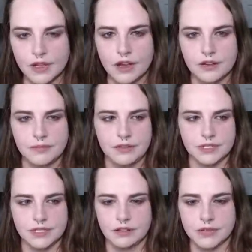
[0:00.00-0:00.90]
um, he was
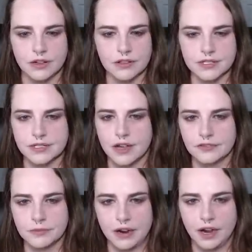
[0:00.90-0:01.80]
telling me all this
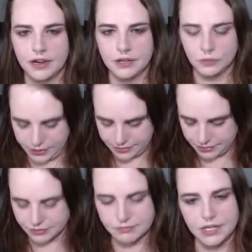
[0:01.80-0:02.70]
stuff about how he wanted to
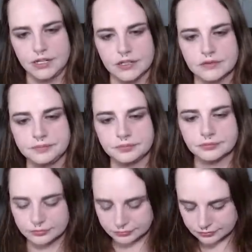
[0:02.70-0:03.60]
be with me and
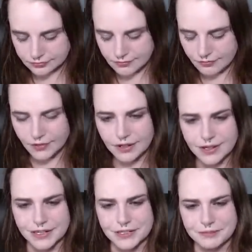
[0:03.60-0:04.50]

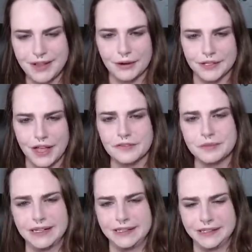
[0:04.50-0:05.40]
um, how he loved
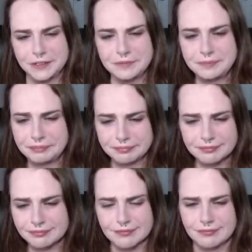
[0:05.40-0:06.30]
me. And,
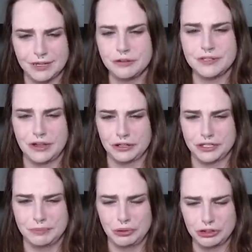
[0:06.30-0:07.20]
but it was all
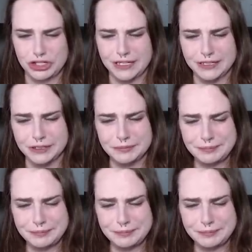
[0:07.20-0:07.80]
just bullshit.